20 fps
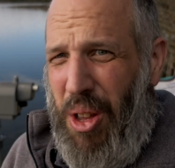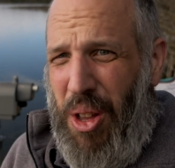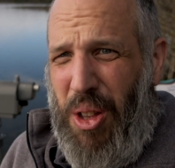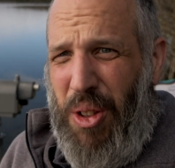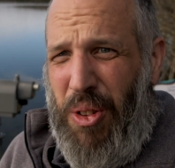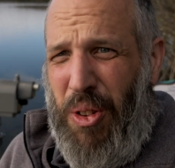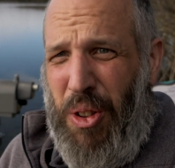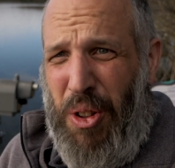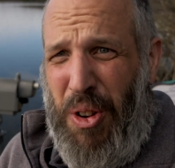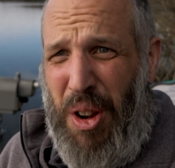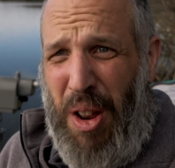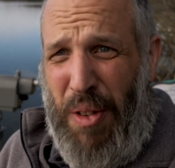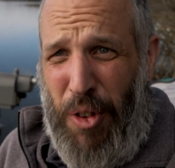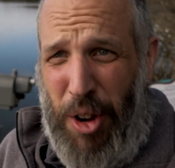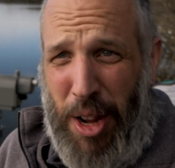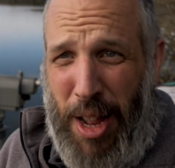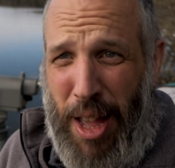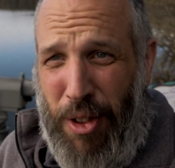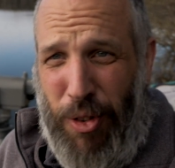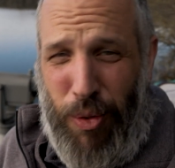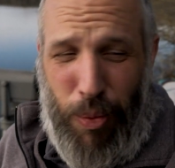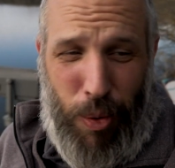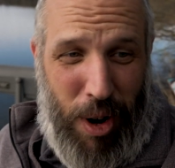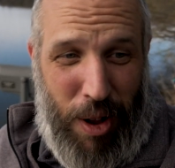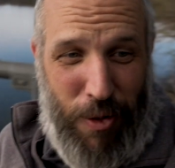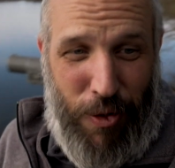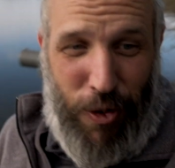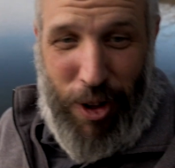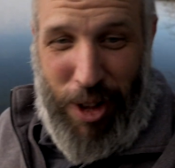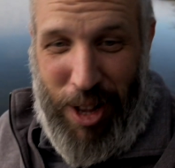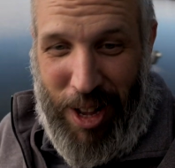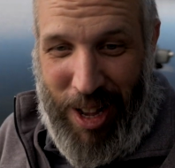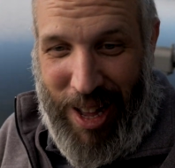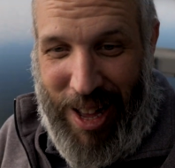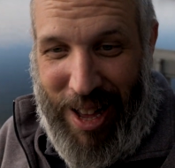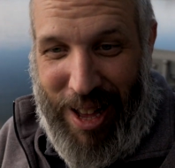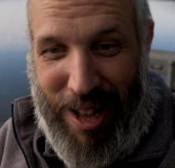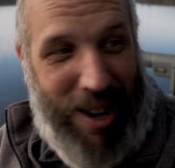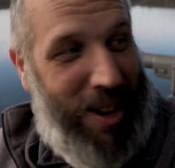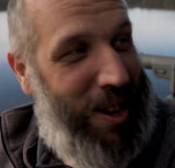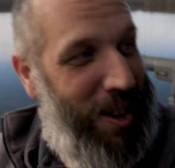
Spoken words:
So you never guess what I fucking got.